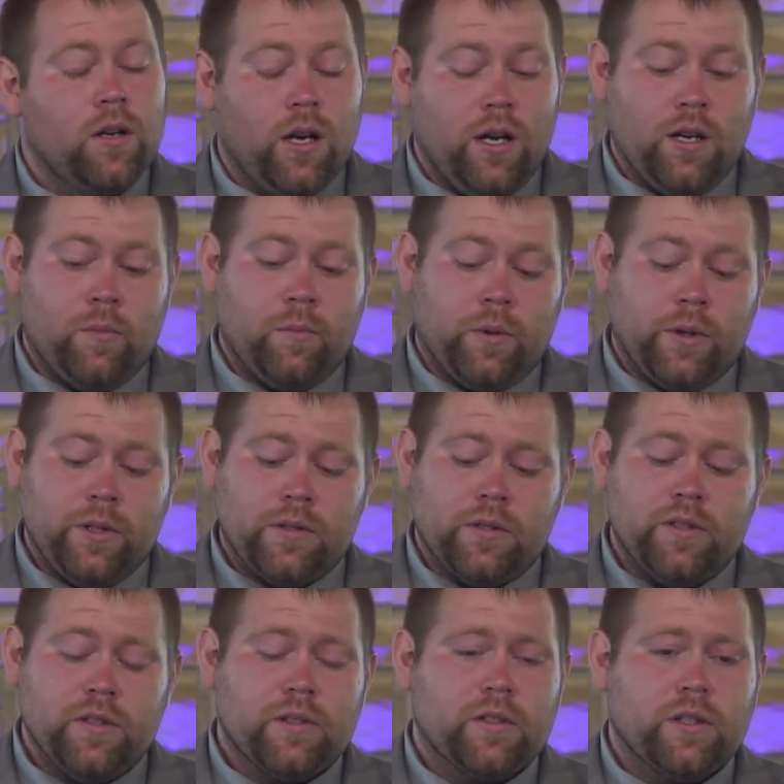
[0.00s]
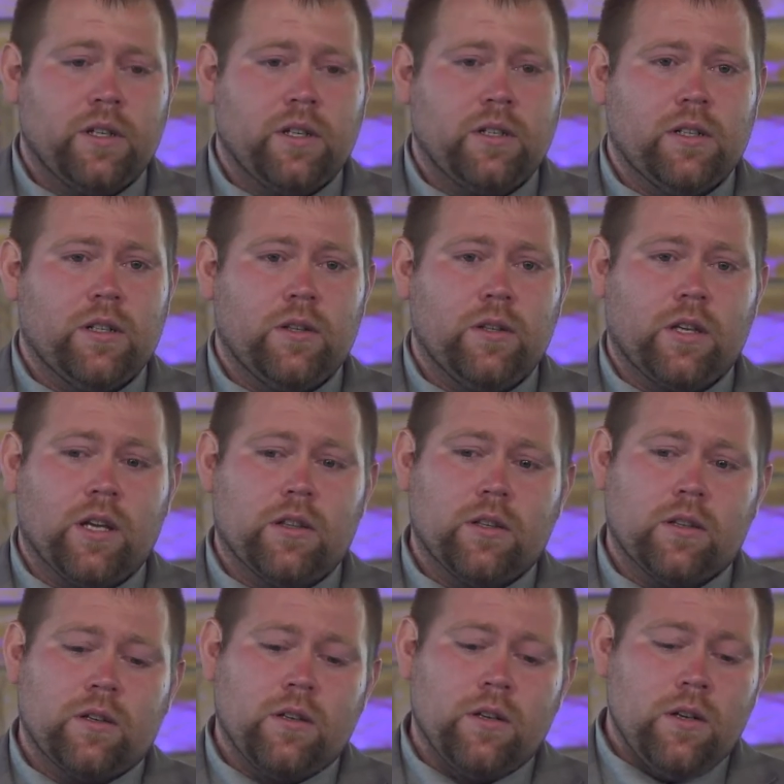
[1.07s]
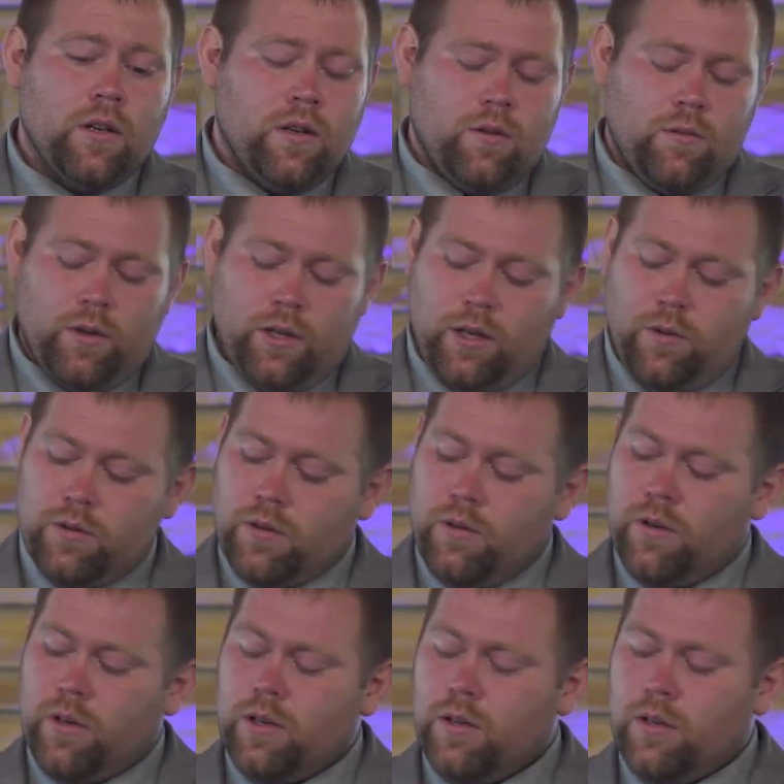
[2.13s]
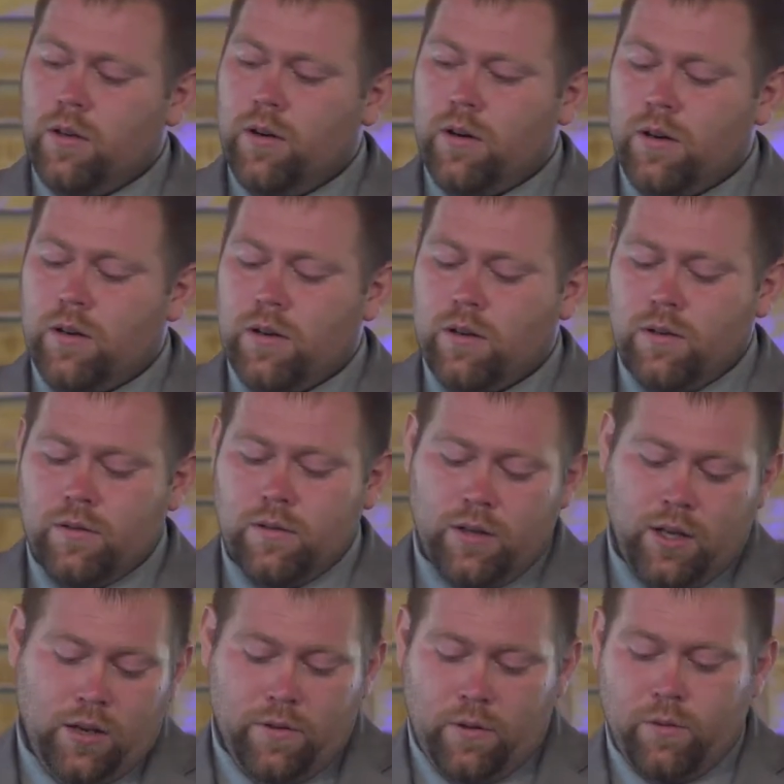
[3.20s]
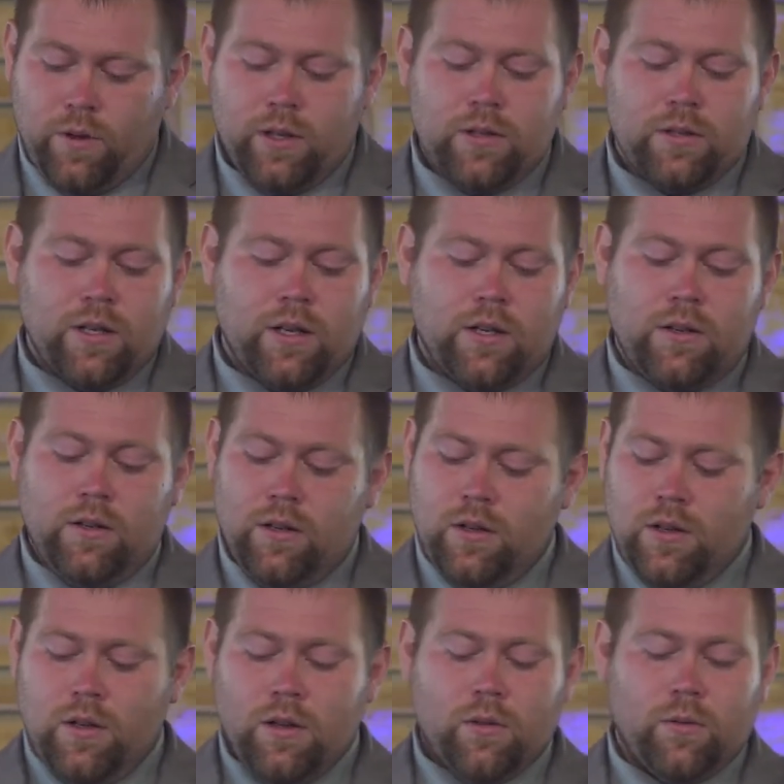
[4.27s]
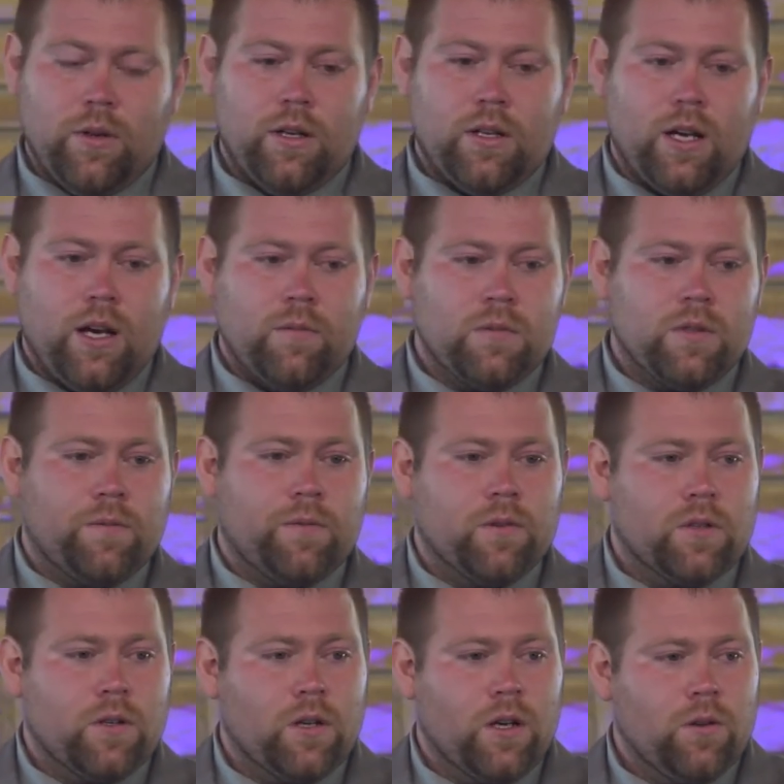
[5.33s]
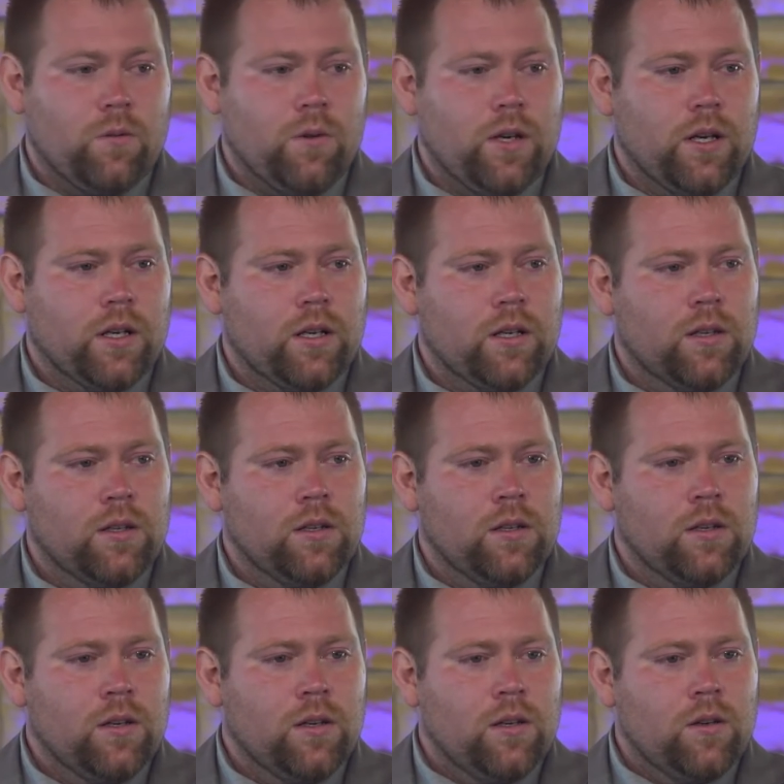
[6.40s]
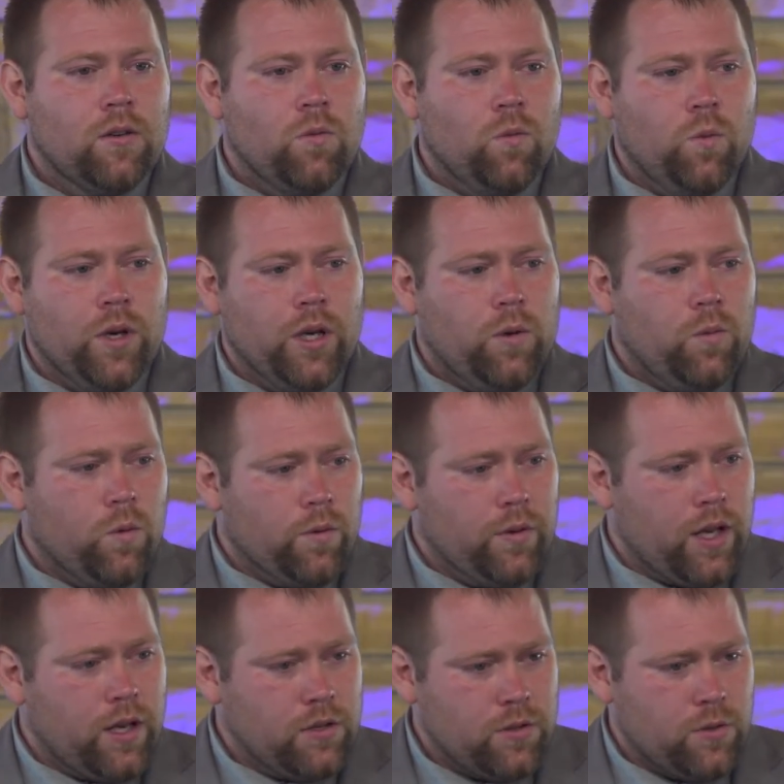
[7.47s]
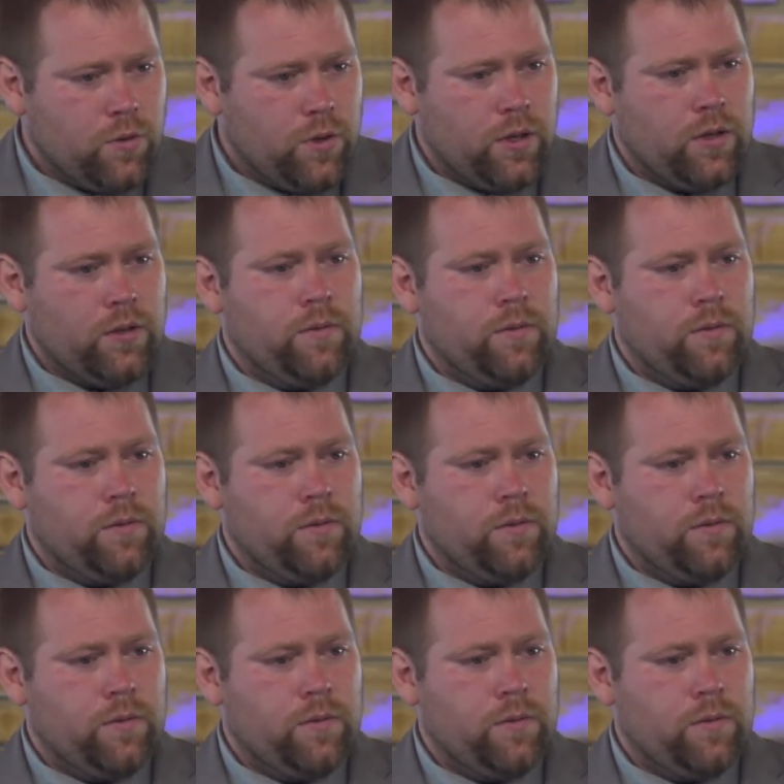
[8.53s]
And it pleased the Son to look at when he was going into the garden, even when he said 3 times, if there's another way, we were that joy.